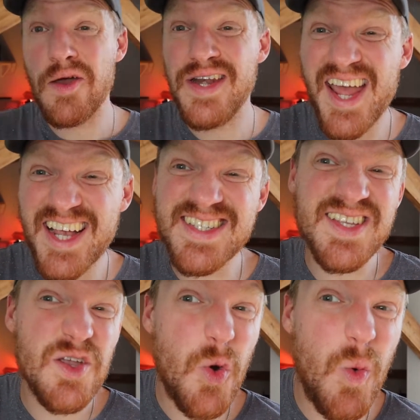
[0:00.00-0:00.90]
Next
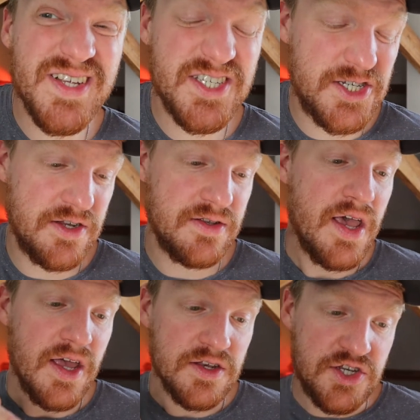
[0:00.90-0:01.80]
question.
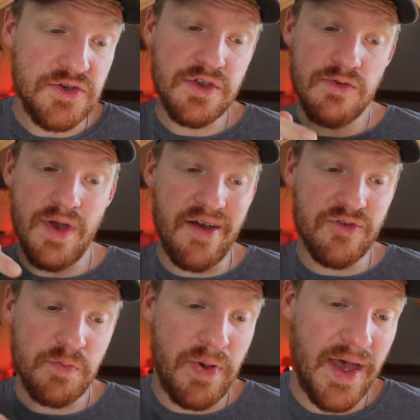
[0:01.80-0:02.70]
Do you
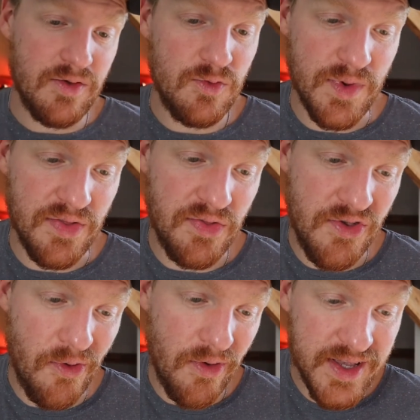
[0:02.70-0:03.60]
ever paddle with
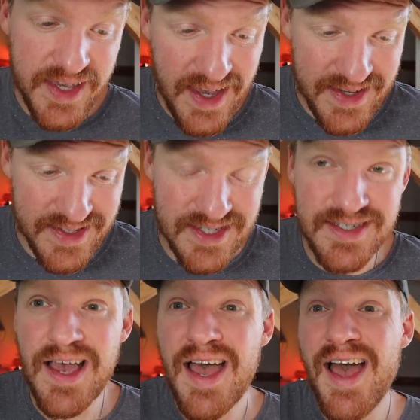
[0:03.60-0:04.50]
your
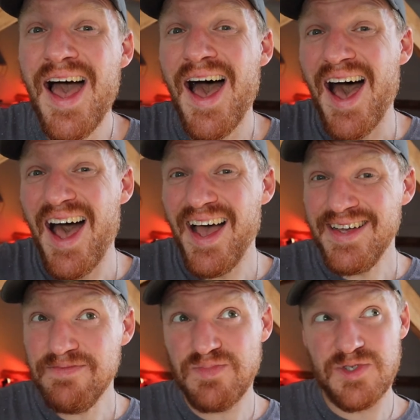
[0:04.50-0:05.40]
kids?
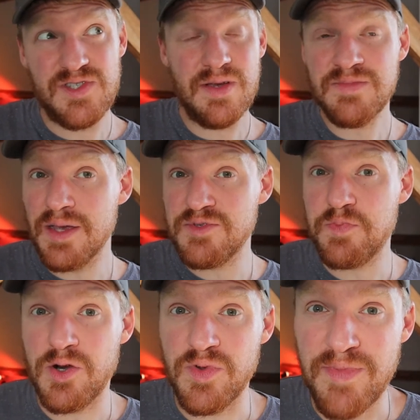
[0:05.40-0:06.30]
I sometimes
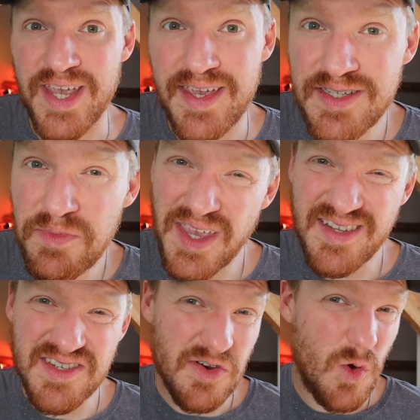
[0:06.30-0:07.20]
paddle with my kids. My
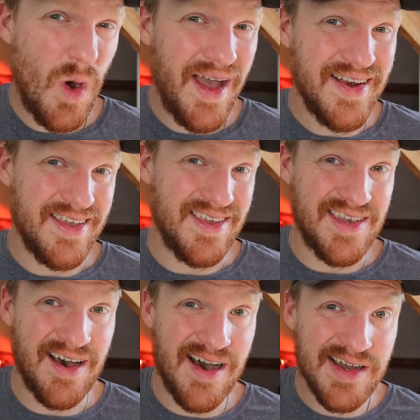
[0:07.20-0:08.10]
kids are quite
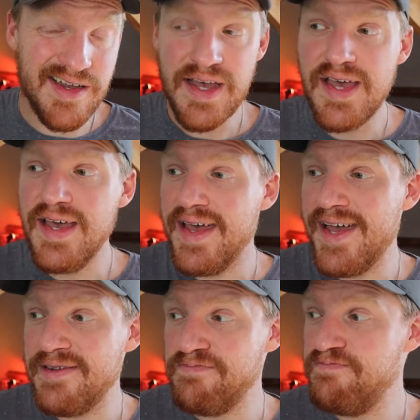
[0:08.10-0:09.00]
young,
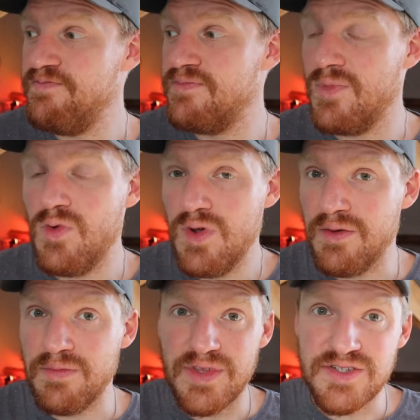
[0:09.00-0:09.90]
and
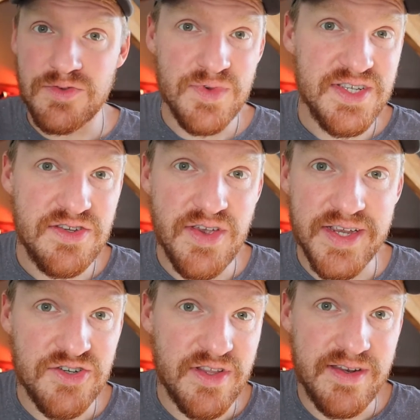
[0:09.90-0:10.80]
well, there's a reason you
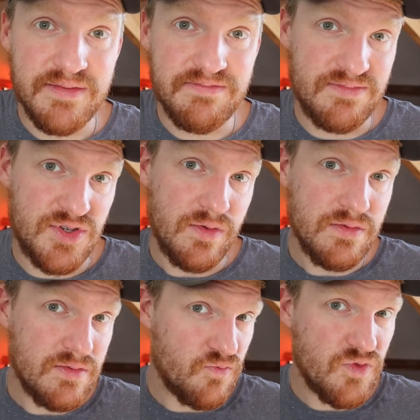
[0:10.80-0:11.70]
actually
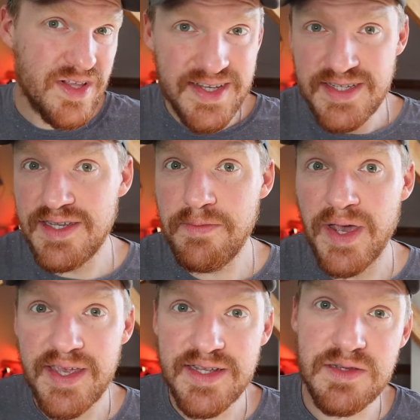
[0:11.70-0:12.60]
don't really see my
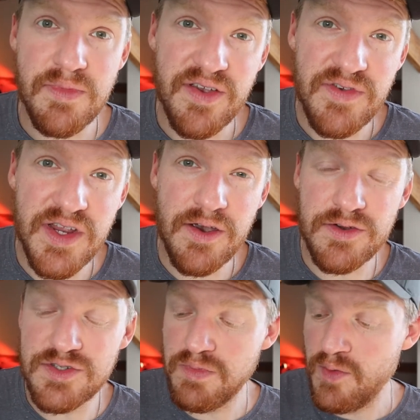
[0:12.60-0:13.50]
kids in my
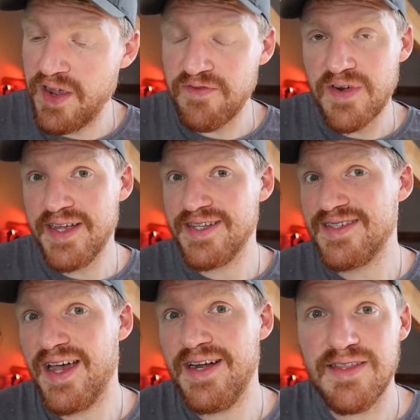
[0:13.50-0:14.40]
videos. My wife and I
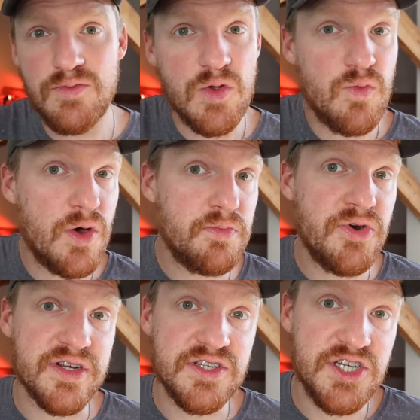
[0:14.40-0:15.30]
decided that we won't
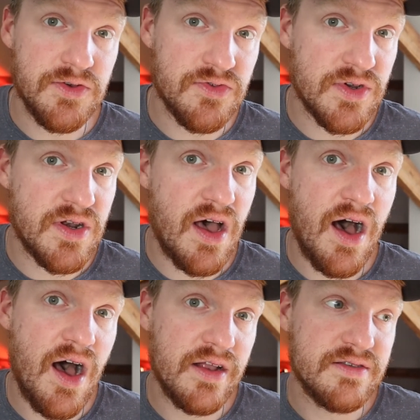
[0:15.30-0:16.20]
put our children
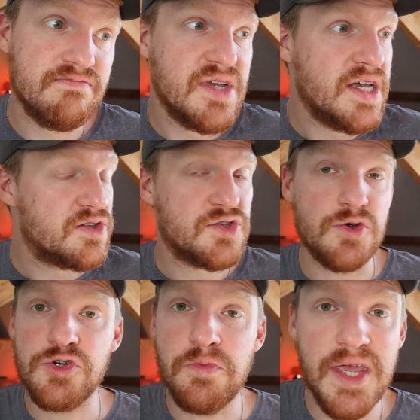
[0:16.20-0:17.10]
on
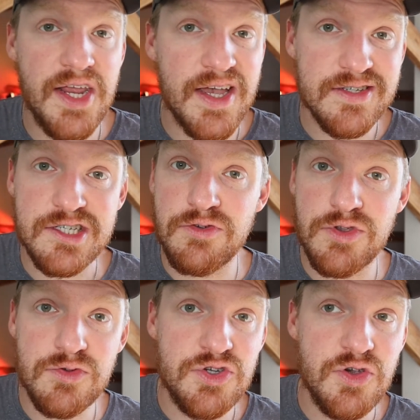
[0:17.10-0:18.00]
social media, so
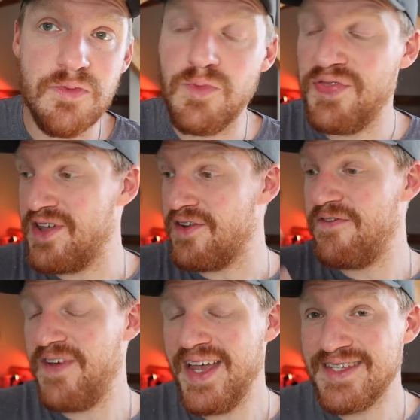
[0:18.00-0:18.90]
YouTube, with their
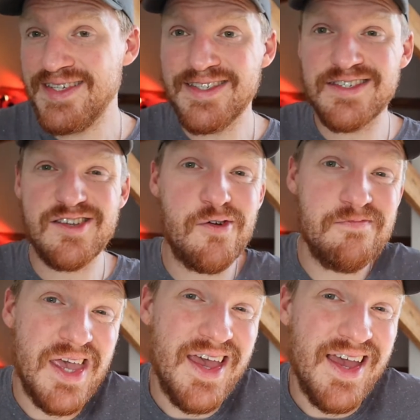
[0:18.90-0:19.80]
faces. So
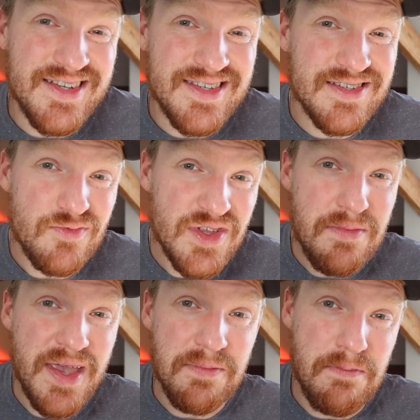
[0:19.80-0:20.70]
doesn't really
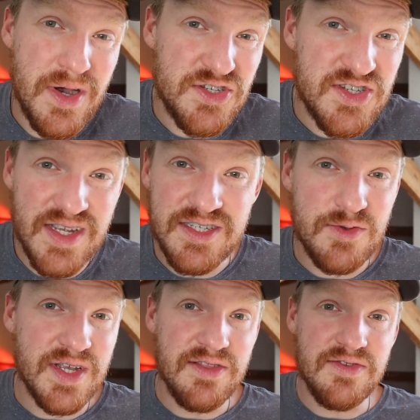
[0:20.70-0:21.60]
make much sense
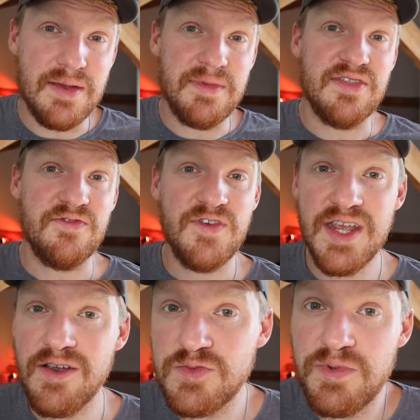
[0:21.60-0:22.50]
to include them in the
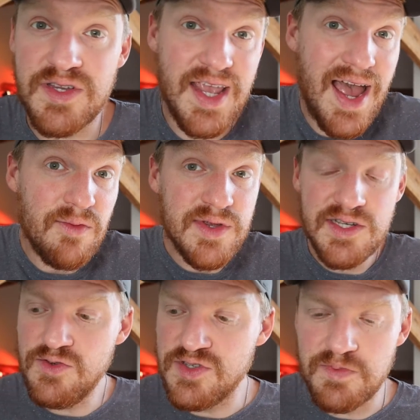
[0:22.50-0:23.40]
videos, but yeah, we
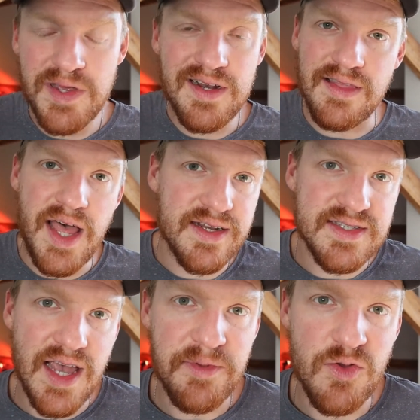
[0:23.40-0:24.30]
do spend a lot of
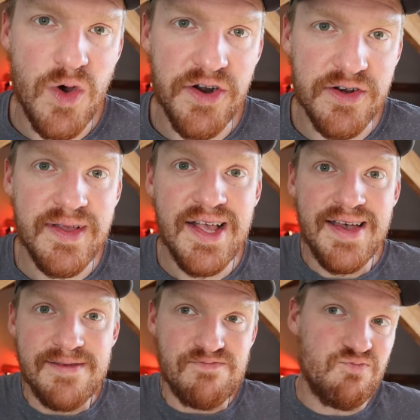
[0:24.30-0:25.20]
time on the water.
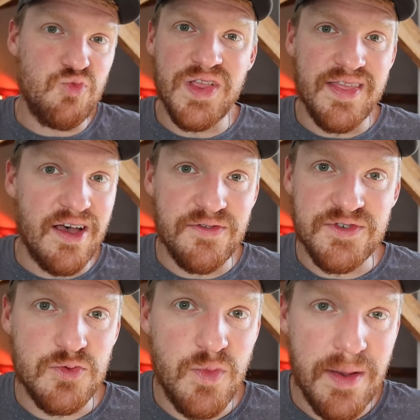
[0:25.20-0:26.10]
We love
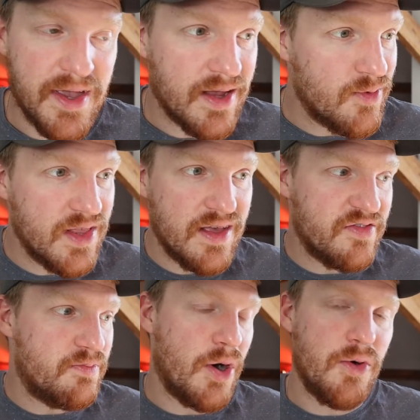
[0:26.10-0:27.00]
swimming, we
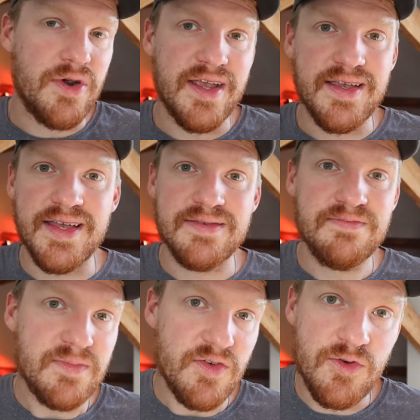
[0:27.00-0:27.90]
love boating, and
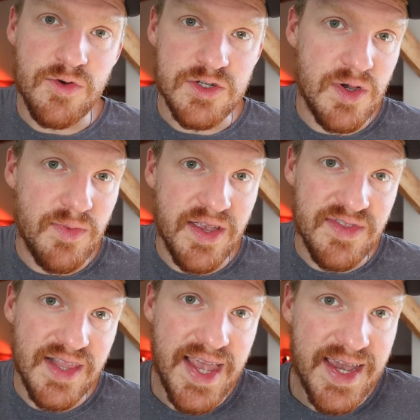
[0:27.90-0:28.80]
of course, well, we have
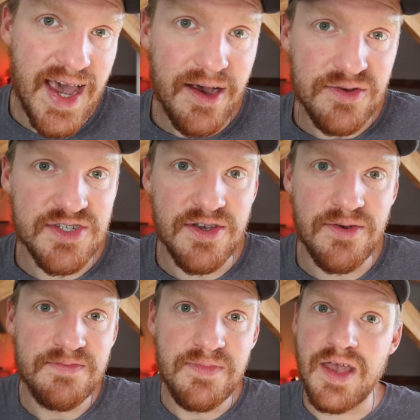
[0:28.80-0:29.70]
the lake house,
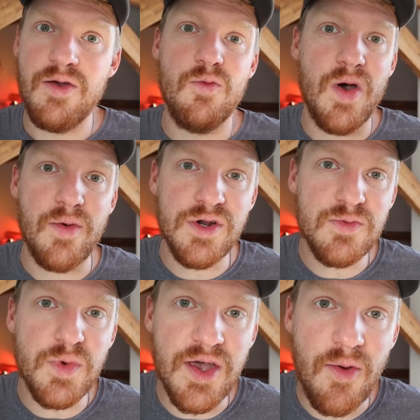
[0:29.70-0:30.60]
so why wouldn't
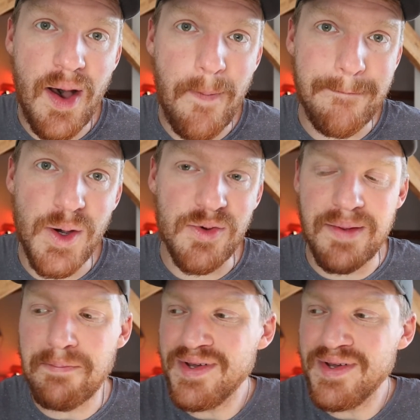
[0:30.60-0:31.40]
we go out boating?